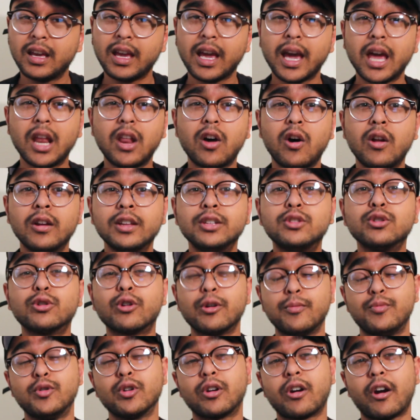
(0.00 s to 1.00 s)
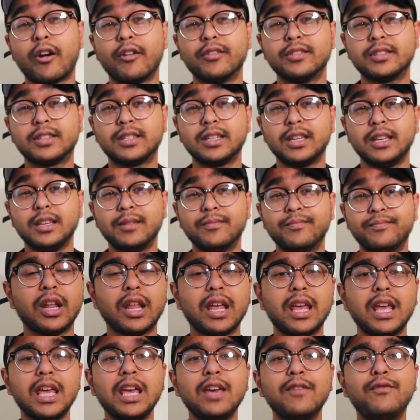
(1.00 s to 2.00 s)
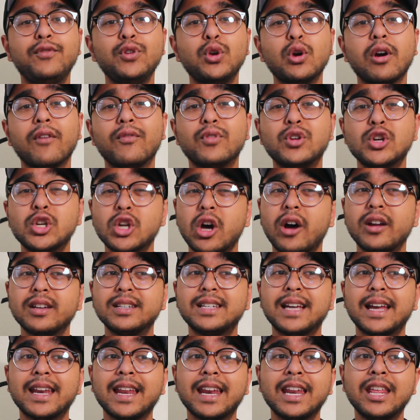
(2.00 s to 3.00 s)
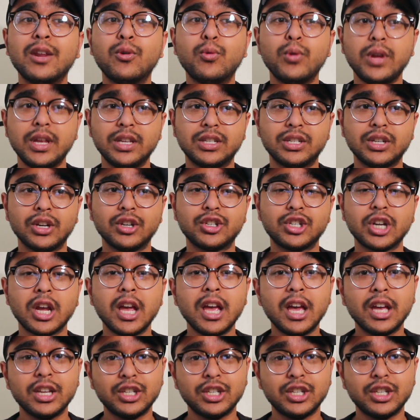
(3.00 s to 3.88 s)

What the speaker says: at all into cryptocurrency. If you have not done any research,